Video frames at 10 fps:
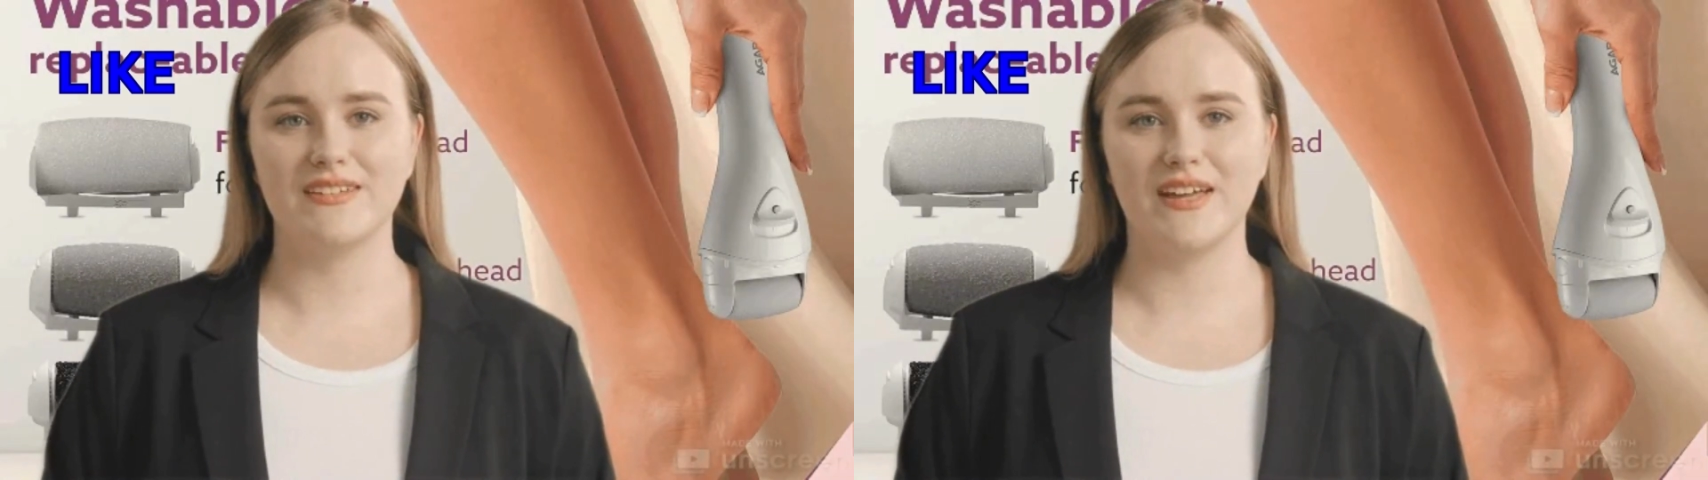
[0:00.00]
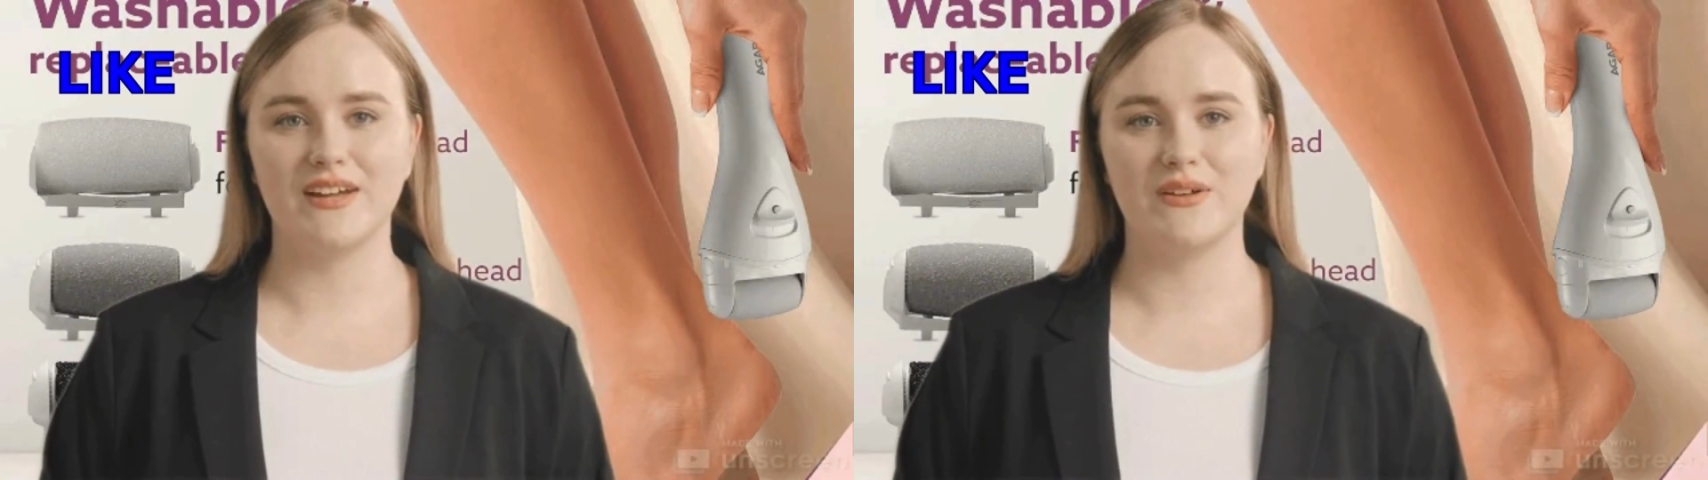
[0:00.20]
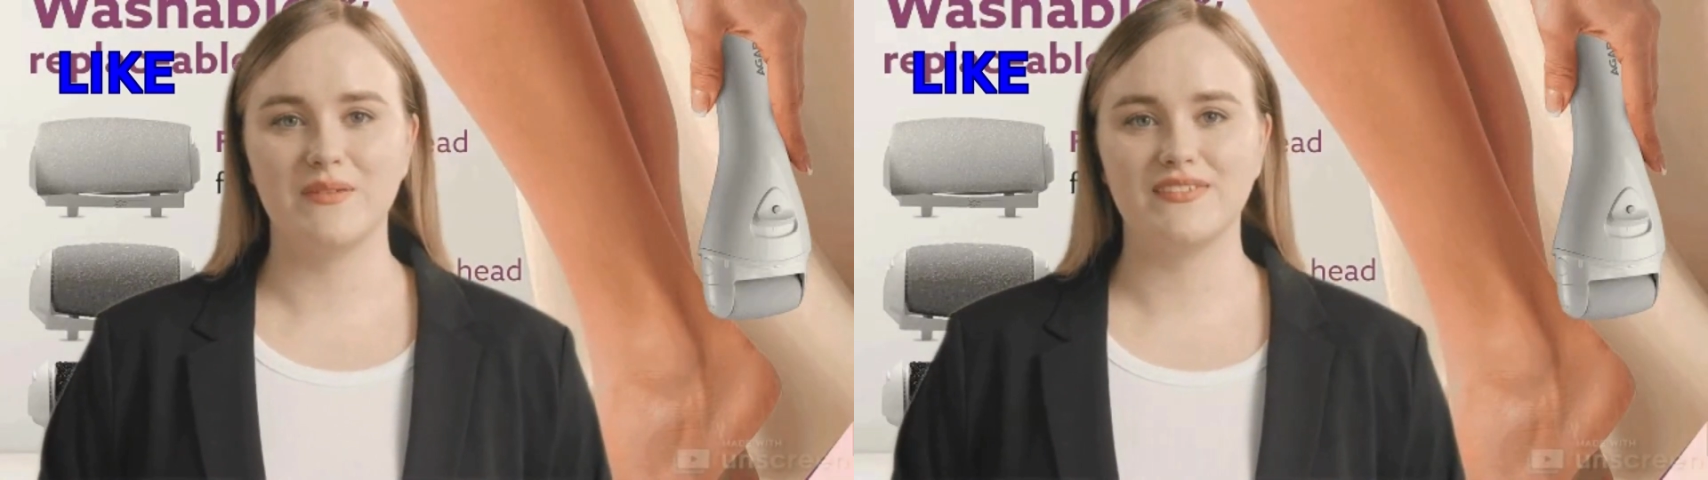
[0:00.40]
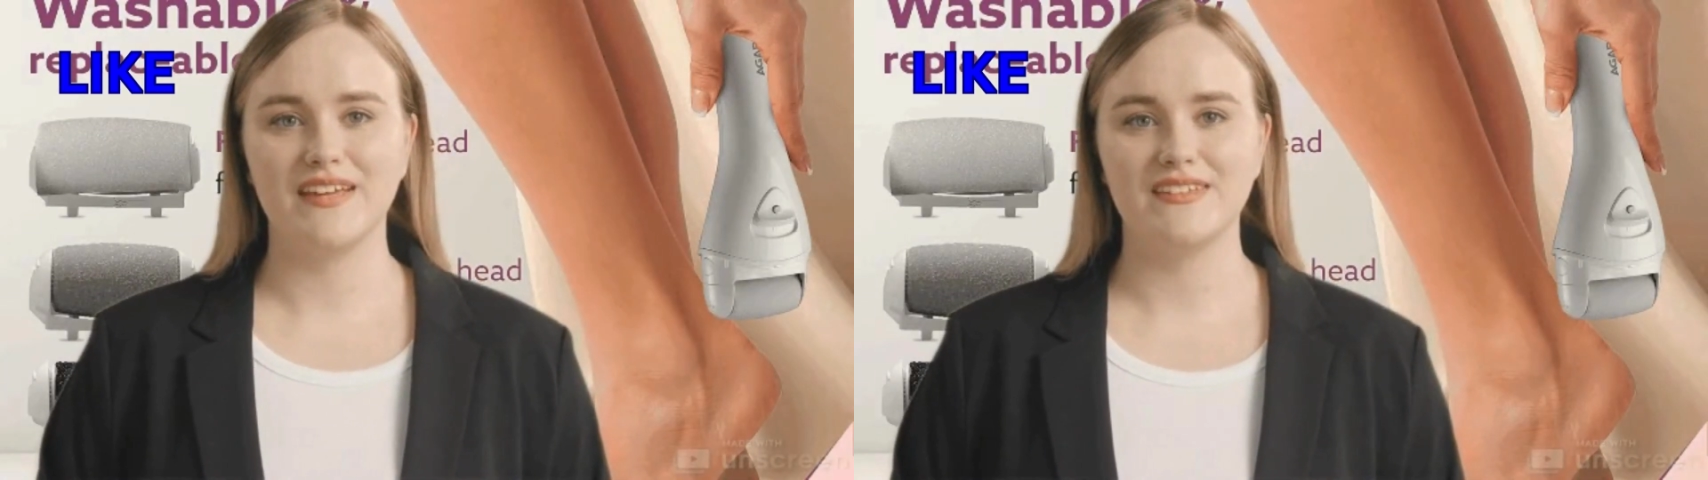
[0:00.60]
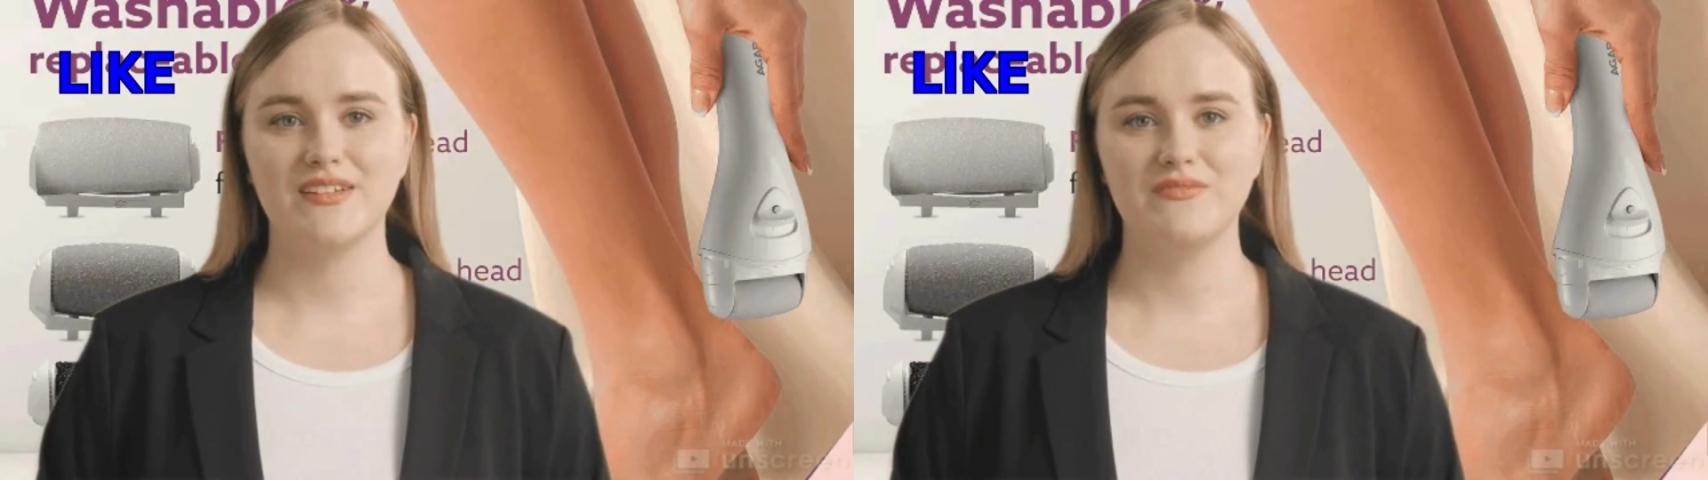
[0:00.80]
aspects
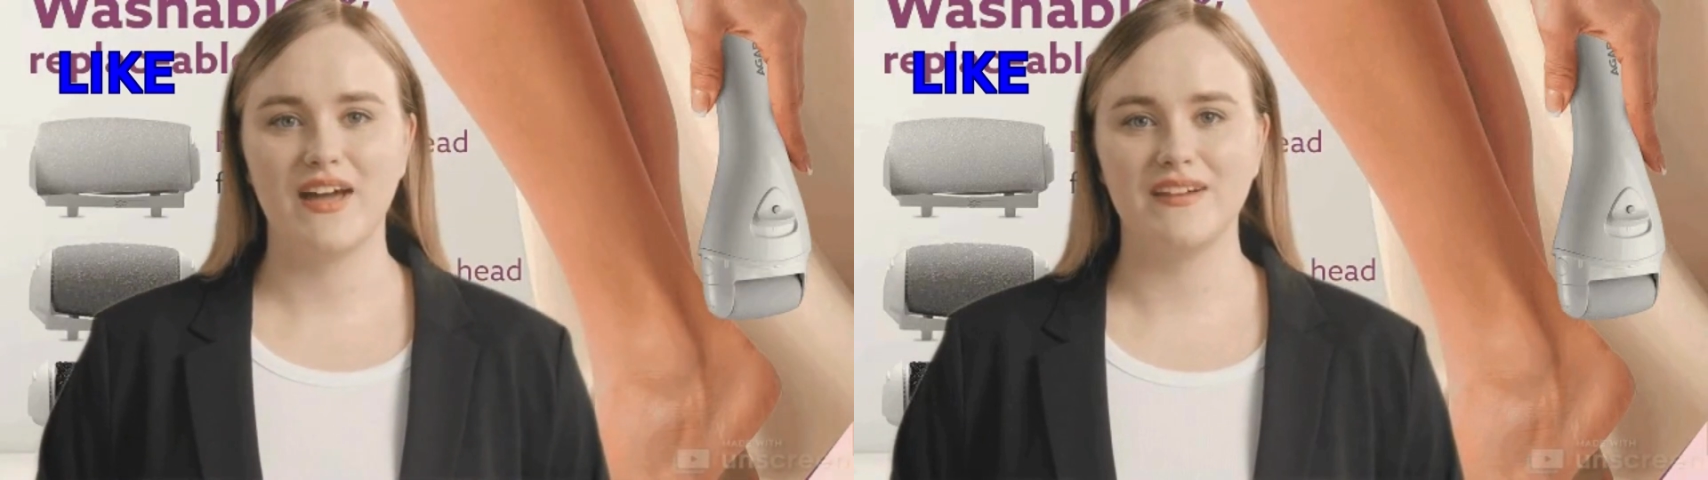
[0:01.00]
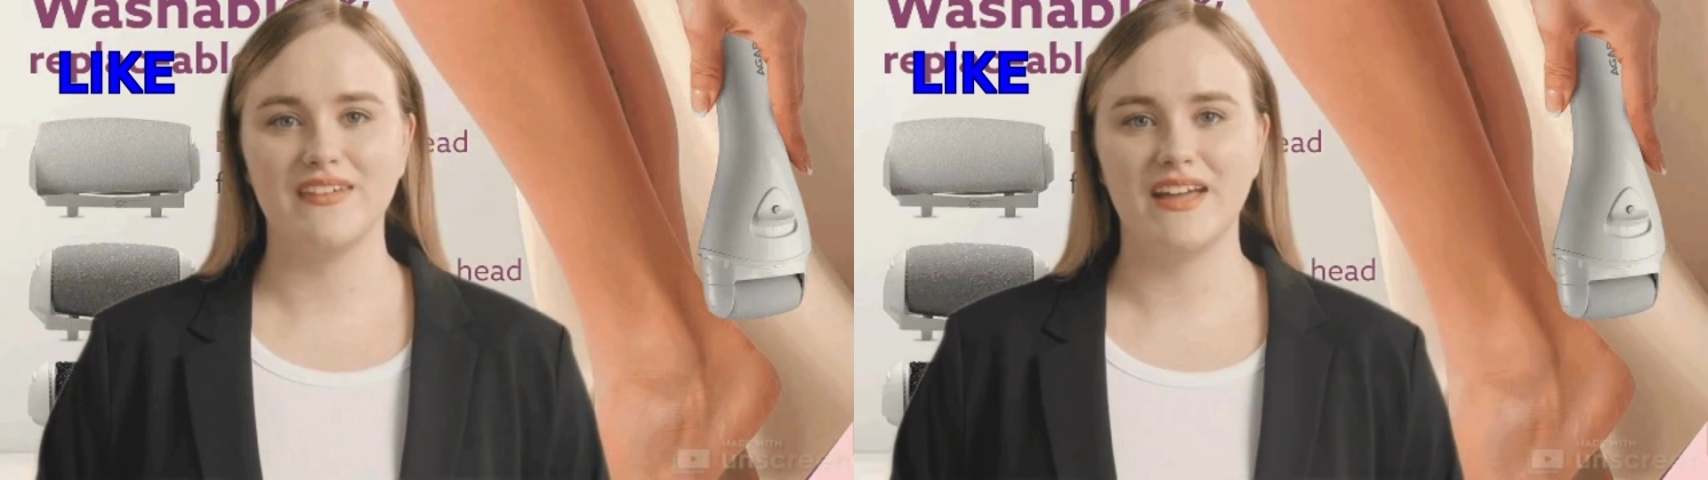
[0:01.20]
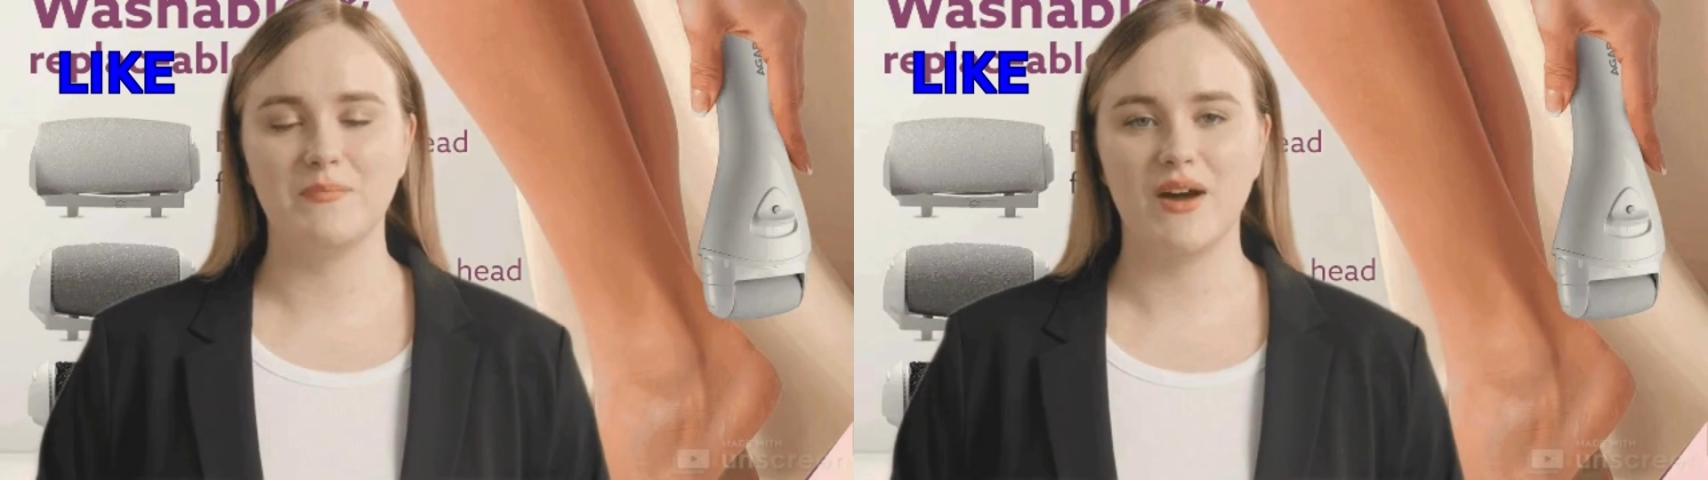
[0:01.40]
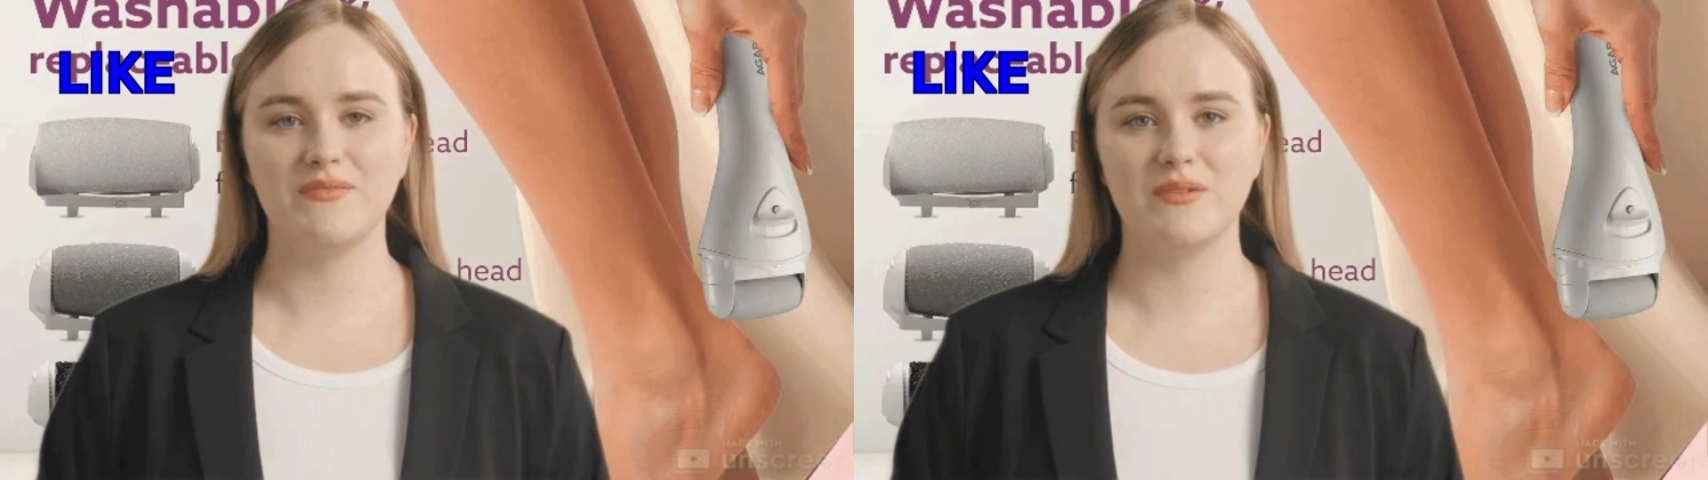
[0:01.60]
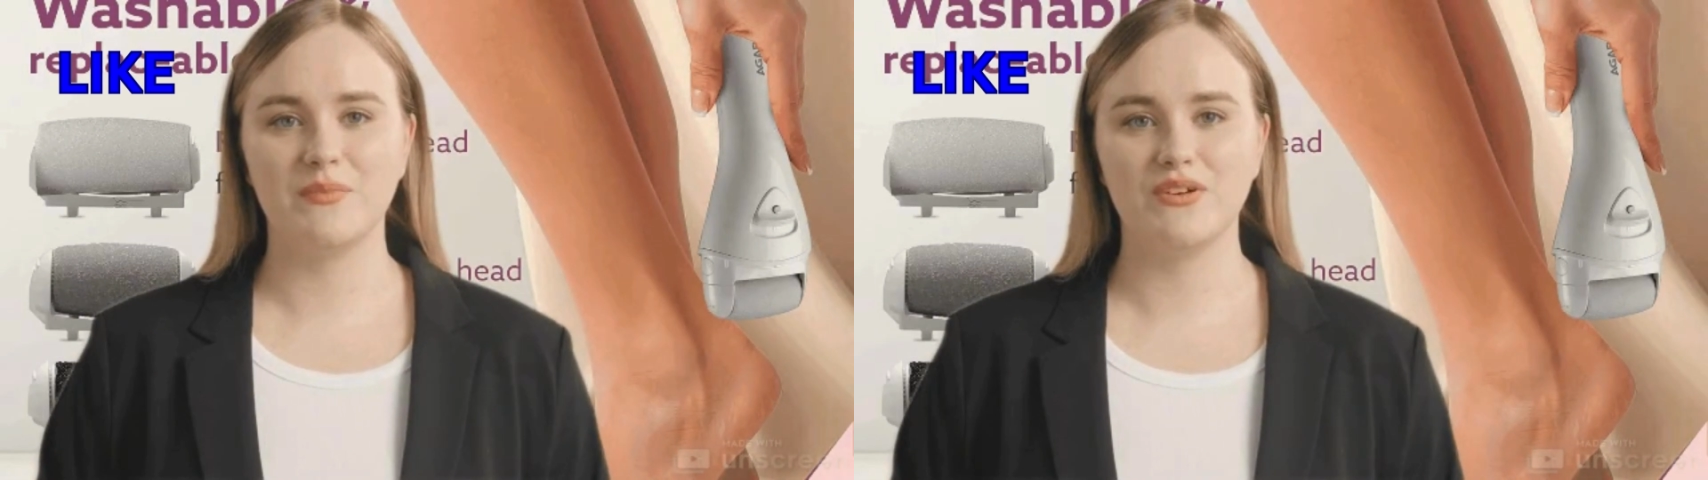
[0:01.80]
of roller heads is
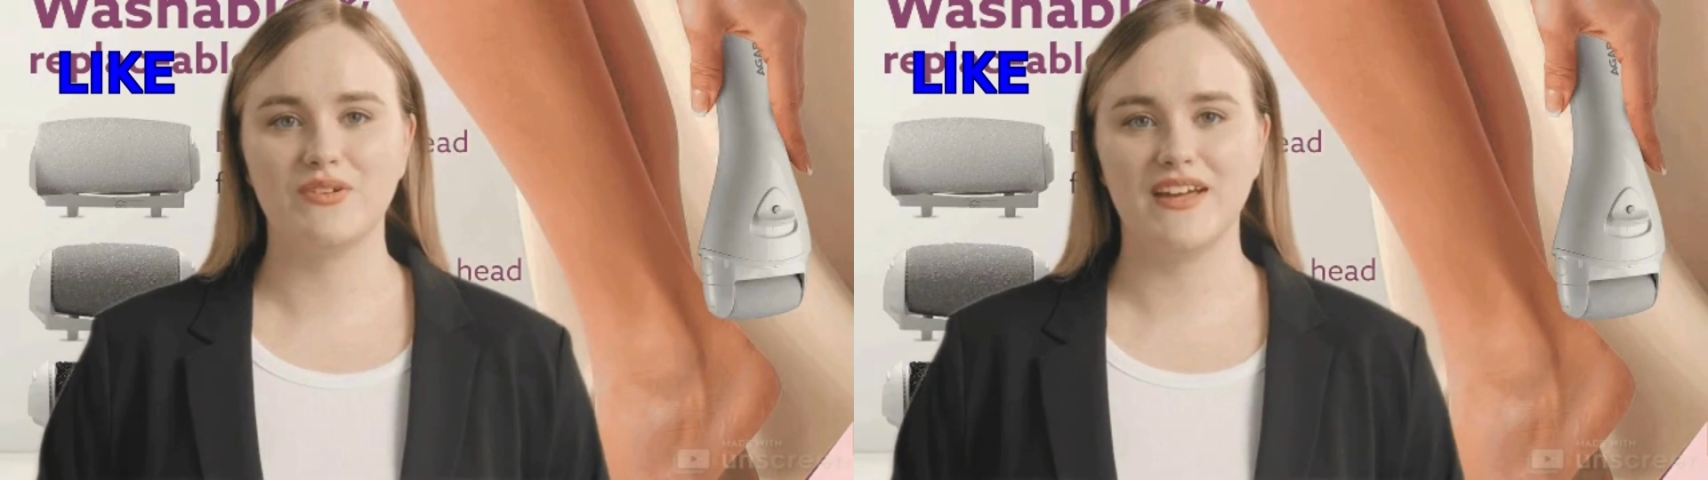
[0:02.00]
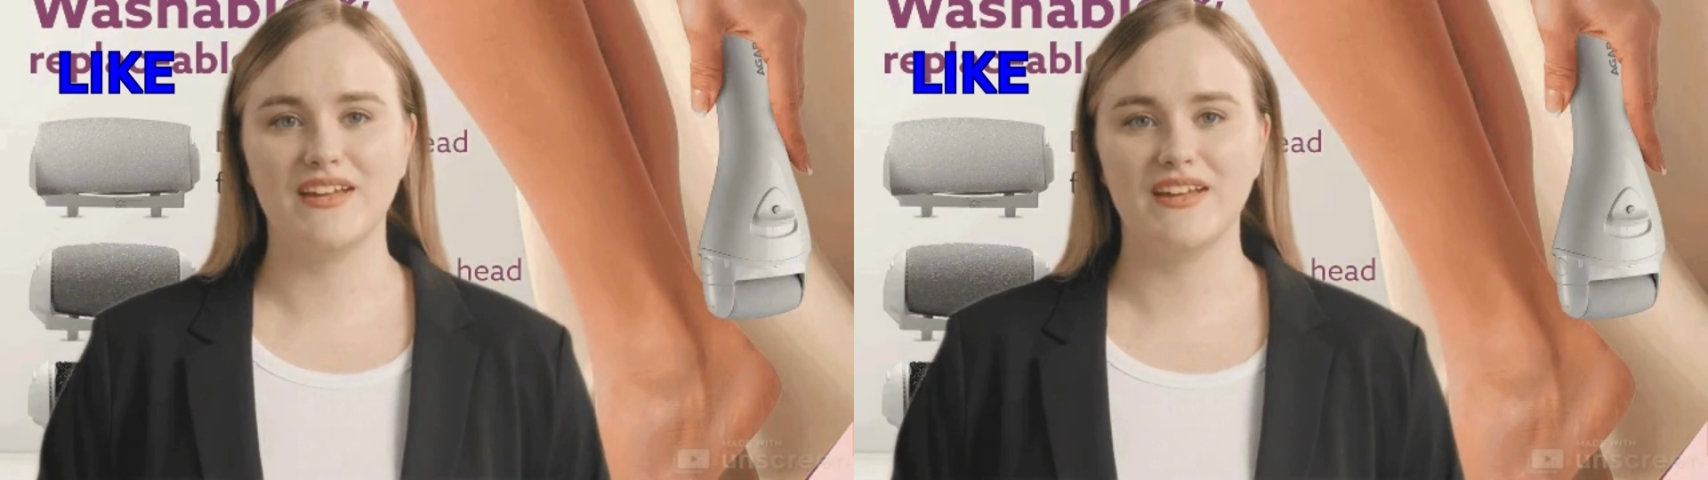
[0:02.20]
their effortless